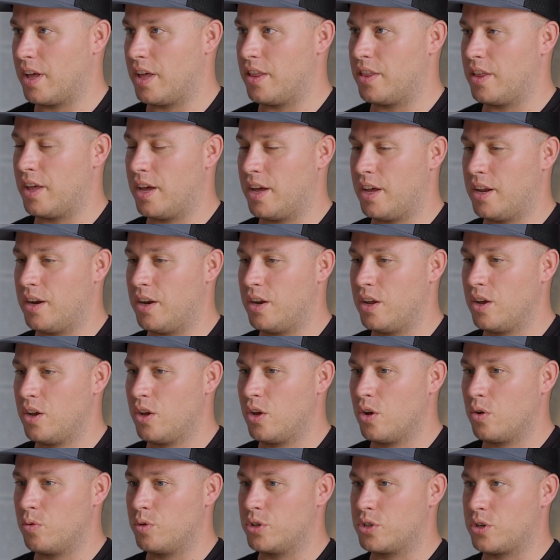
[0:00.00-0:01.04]
And then
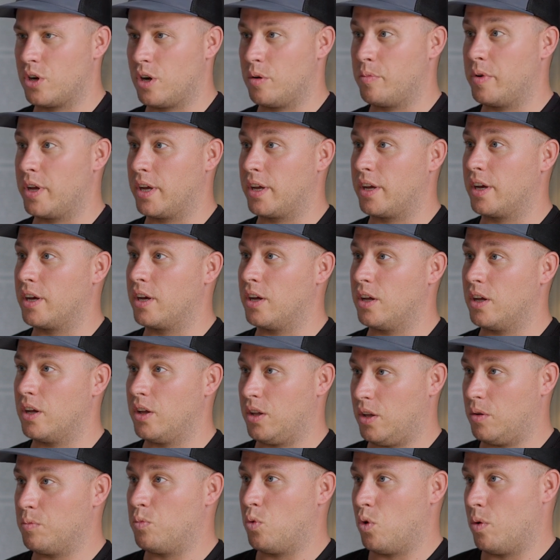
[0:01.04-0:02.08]
we started making
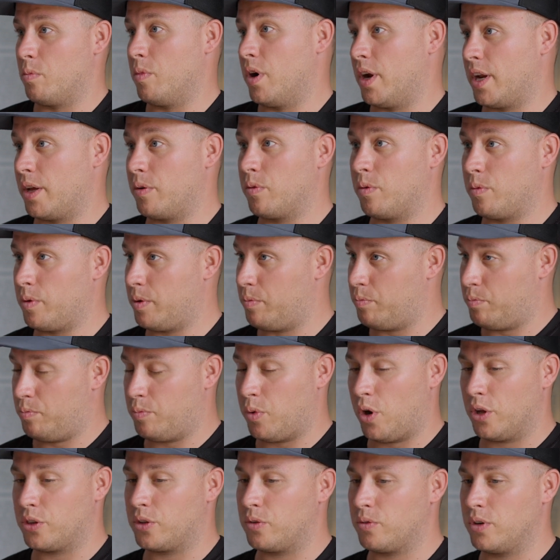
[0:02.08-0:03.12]
more money when we
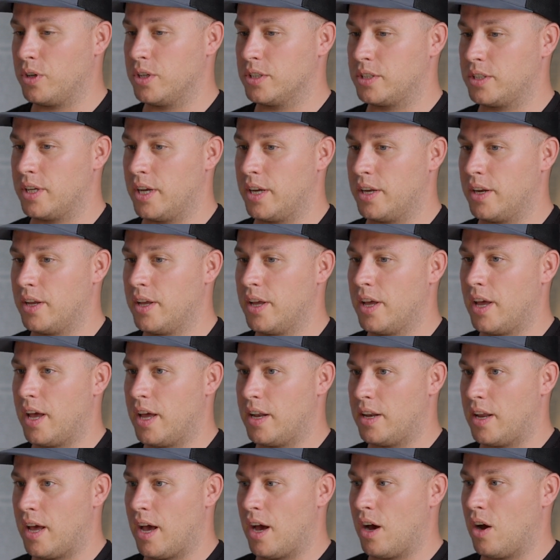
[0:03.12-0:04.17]
bought the real estate,
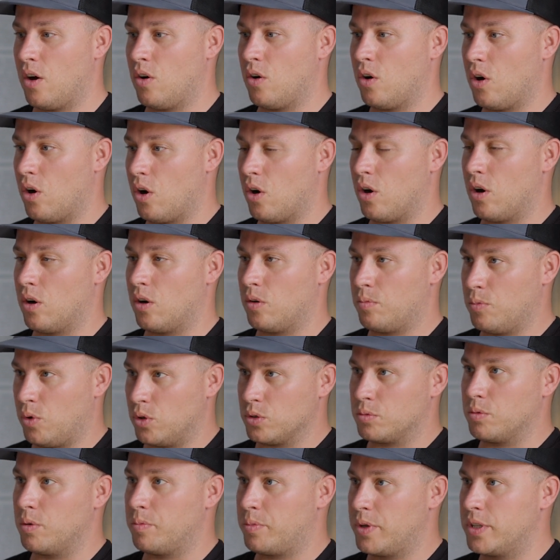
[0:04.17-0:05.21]
and now our
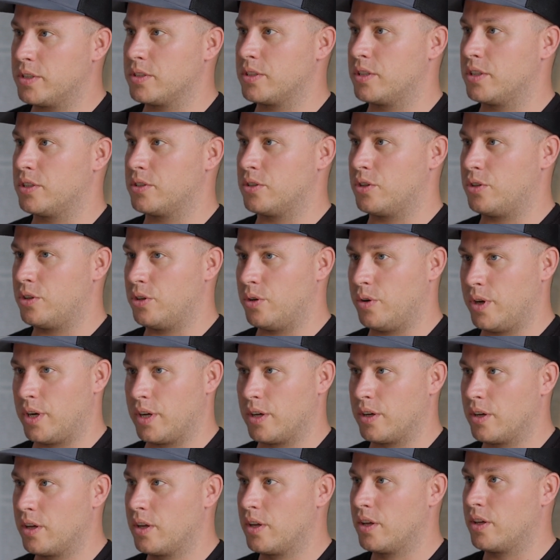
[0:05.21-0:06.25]
multiple businesses are
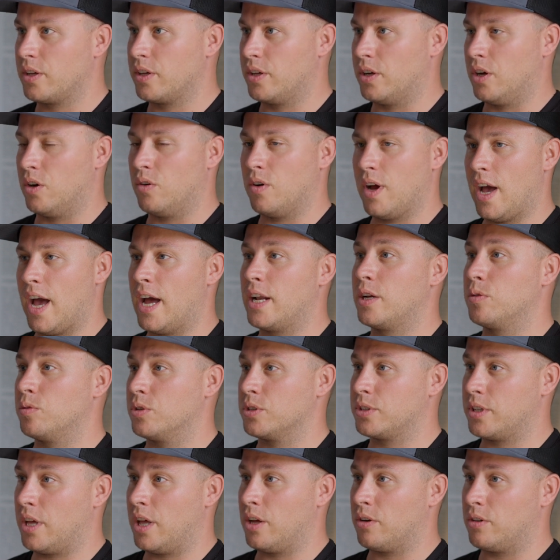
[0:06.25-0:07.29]
doing annual
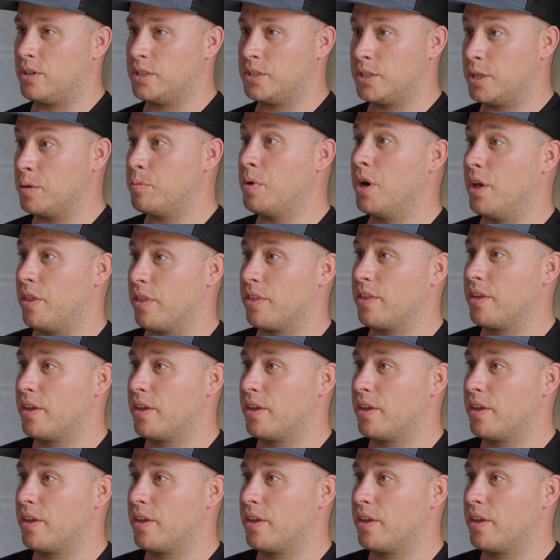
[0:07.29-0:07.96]
salaries in a month.